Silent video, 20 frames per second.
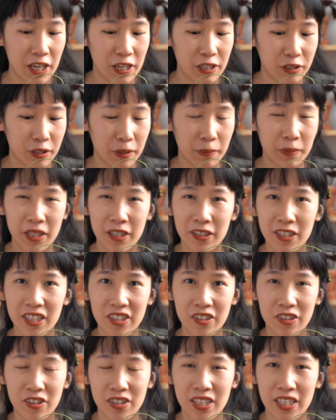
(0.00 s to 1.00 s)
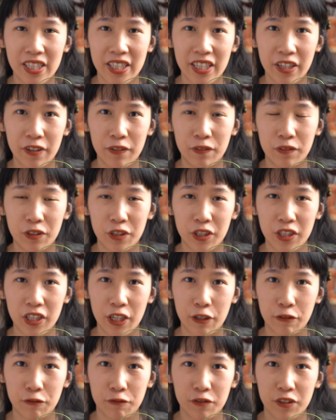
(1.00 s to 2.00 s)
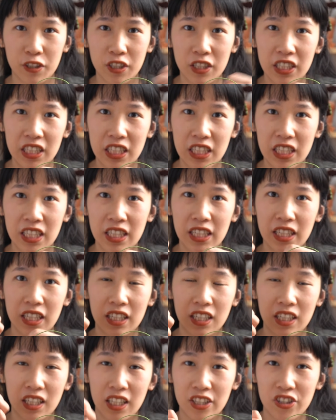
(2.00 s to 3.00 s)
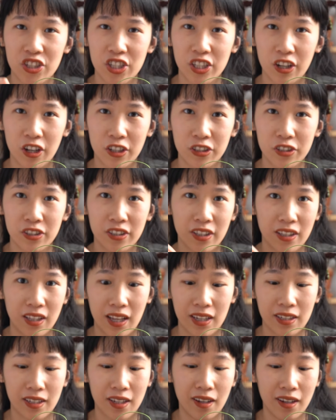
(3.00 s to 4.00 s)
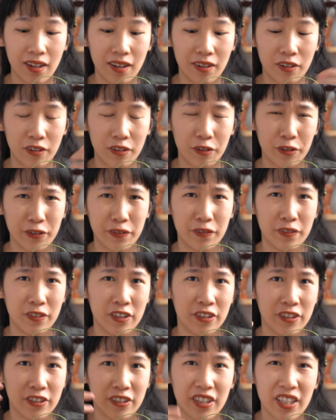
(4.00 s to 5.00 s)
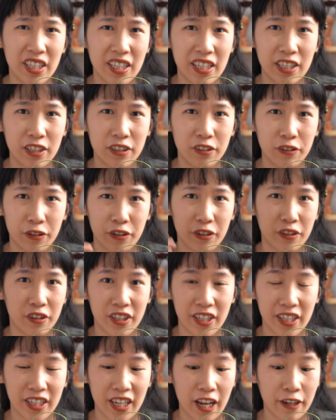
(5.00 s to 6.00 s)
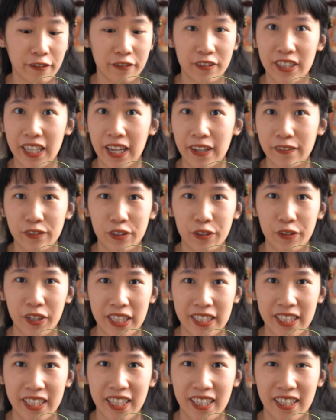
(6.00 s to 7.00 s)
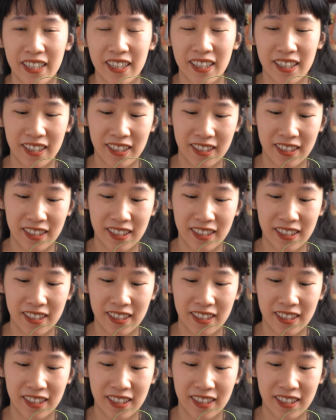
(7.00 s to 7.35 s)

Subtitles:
So I'm curious to see if they're like really clutching onto the leca or if they're thin or thick. I really have no idea.